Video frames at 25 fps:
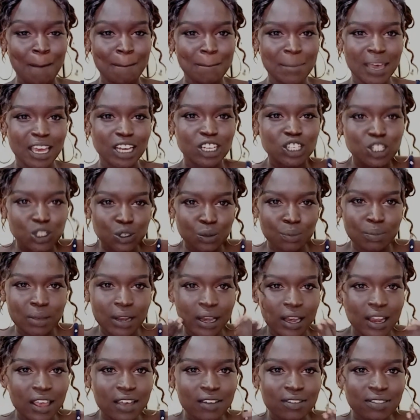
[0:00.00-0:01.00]
made to
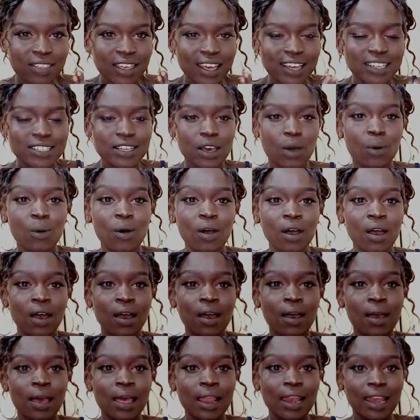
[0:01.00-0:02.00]
believe that our
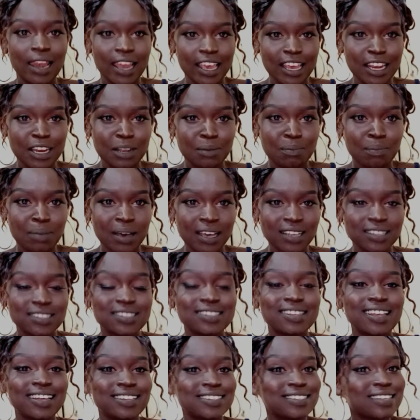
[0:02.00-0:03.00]
lady
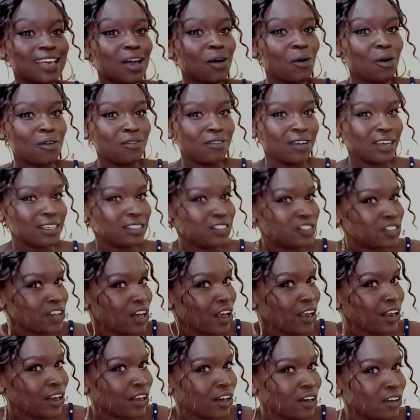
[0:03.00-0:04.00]
parts, that's our
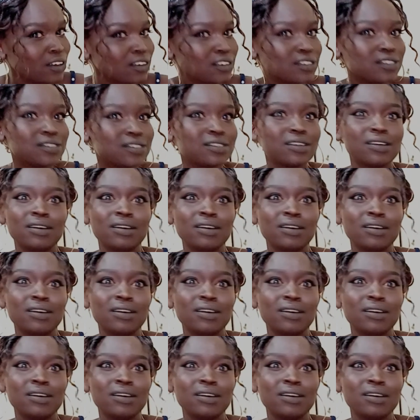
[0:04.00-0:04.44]
vaginas,